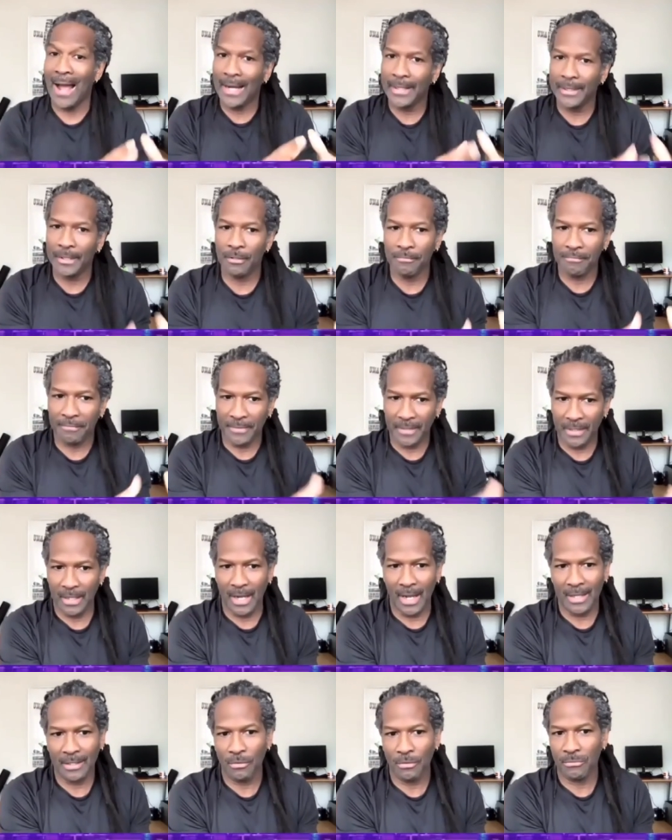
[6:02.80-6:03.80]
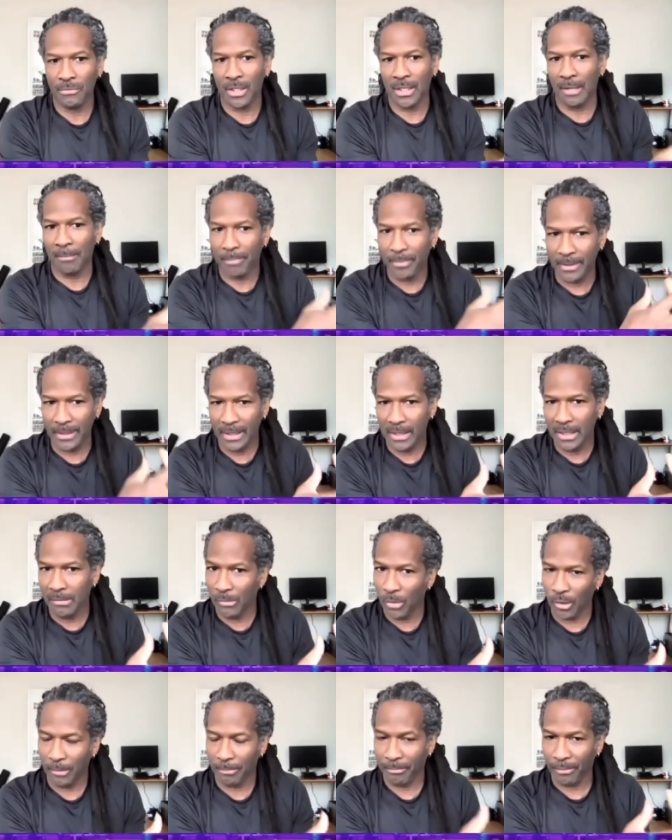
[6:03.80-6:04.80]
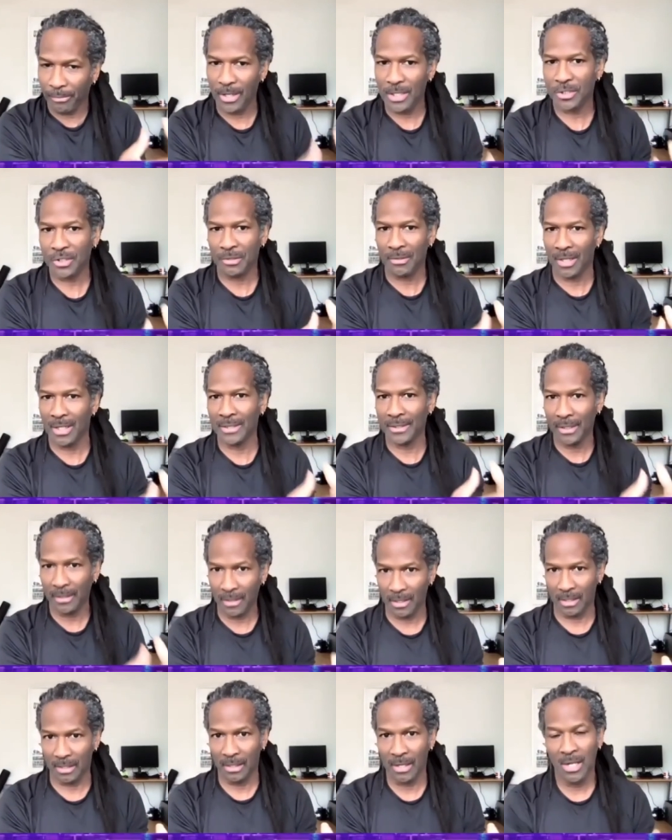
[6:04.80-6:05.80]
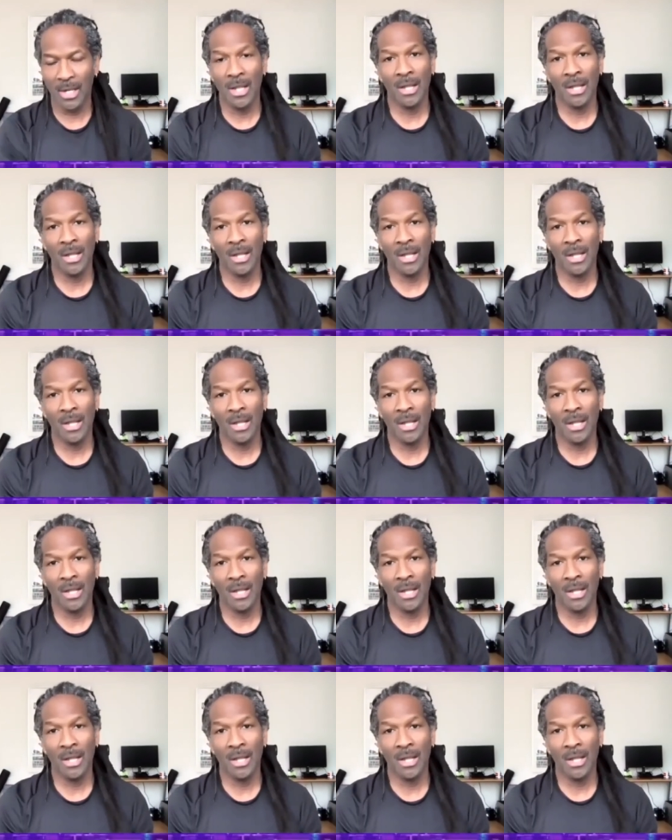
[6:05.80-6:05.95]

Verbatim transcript: I don't, I don't want to put any more pressure on her,